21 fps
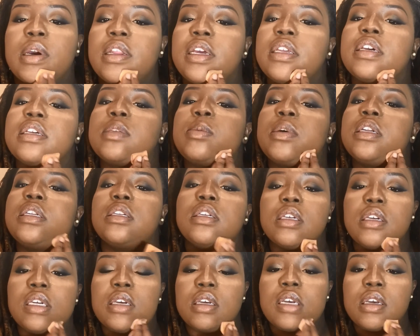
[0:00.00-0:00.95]
Now I'm just going
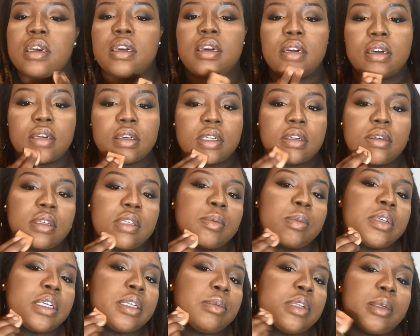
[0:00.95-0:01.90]
to blend out the rest of
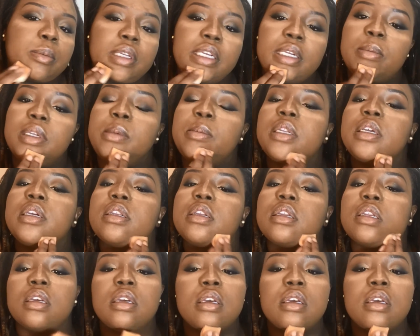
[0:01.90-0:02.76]
my face.